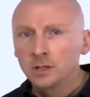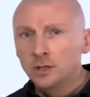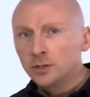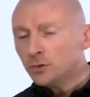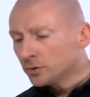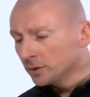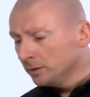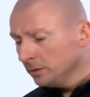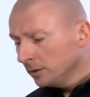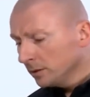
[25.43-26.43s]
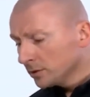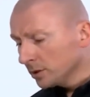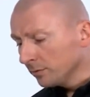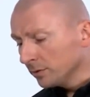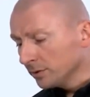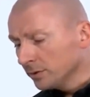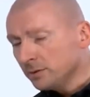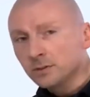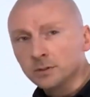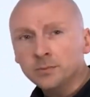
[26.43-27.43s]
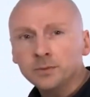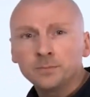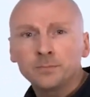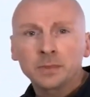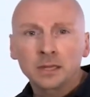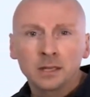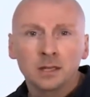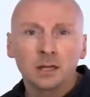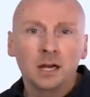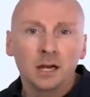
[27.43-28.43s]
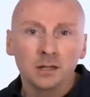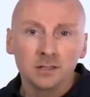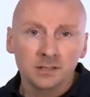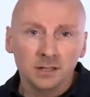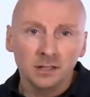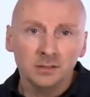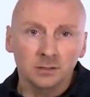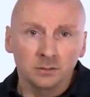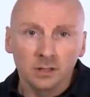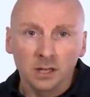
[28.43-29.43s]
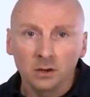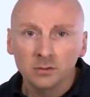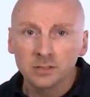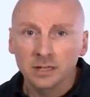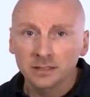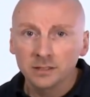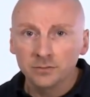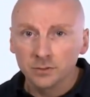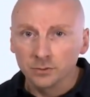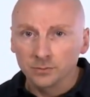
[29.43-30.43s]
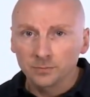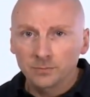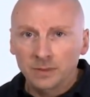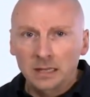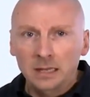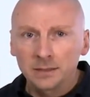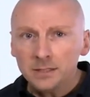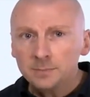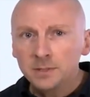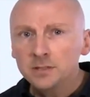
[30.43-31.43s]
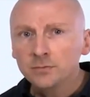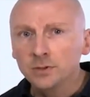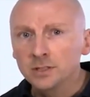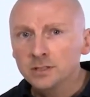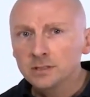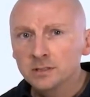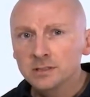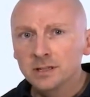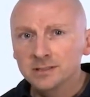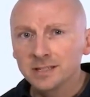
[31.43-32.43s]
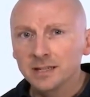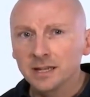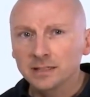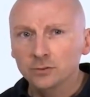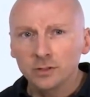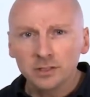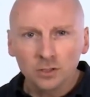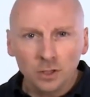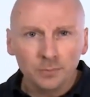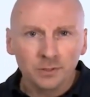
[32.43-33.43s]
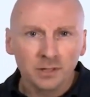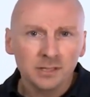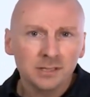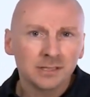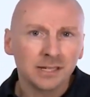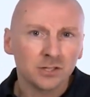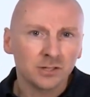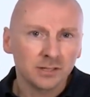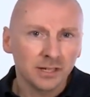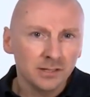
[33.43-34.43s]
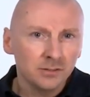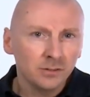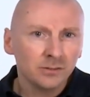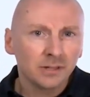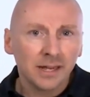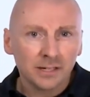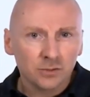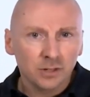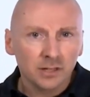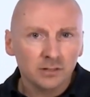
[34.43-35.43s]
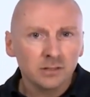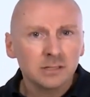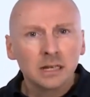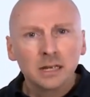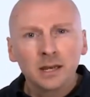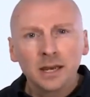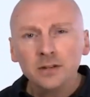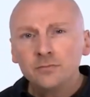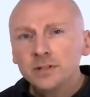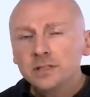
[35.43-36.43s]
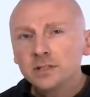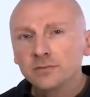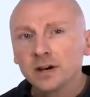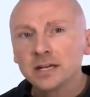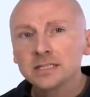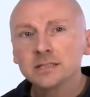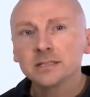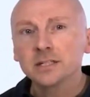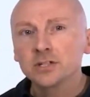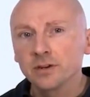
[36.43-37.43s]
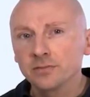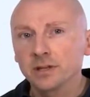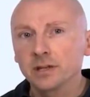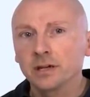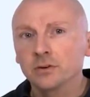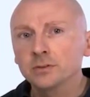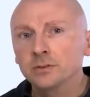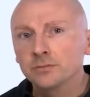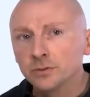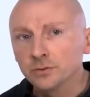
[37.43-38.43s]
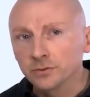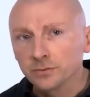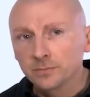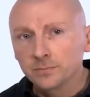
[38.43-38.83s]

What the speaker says: Usually, several systems are installed to allow selective use. This means, for instance, that electronic components such as sensors, actuators and field devices each have their own fuses.